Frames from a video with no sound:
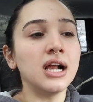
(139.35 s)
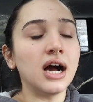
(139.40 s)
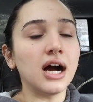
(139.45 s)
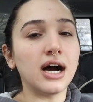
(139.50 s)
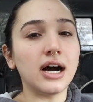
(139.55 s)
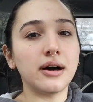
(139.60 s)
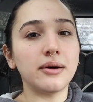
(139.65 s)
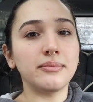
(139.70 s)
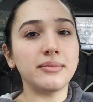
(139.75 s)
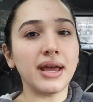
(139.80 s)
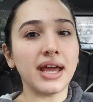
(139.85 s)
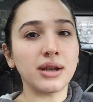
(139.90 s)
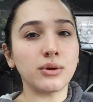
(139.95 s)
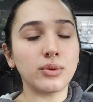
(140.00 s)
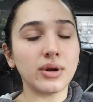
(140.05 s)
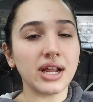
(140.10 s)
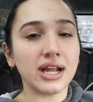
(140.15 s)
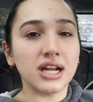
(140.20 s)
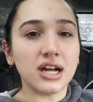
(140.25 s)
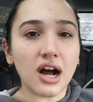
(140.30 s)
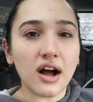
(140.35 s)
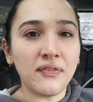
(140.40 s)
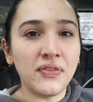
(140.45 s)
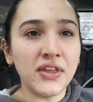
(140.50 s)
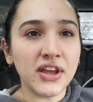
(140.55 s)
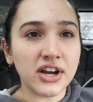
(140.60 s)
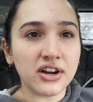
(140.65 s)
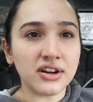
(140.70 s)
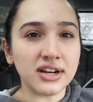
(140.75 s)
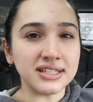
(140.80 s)
And when I got
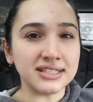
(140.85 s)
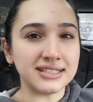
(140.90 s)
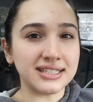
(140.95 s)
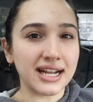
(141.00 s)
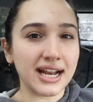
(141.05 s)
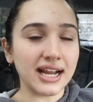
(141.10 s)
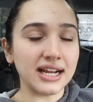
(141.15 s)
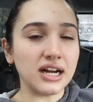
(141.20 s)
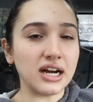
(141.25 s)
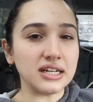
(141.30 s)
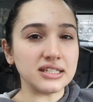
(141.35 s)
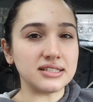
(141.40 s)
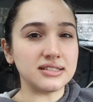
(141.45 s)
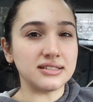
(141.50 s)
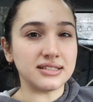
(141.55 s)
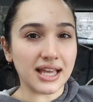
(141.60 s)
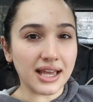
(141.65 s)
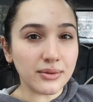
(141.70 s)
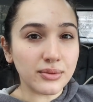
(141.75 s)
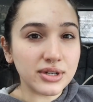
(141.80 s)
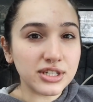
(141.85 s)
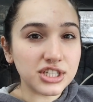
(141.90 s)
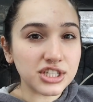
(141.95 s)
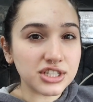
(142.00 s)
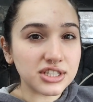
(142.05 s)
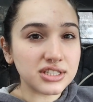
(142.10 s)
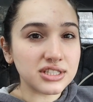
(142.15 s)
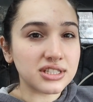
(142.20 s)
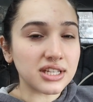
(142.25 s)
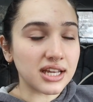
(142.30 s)
there, instead I got
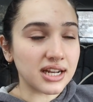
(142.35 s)
sandwiches,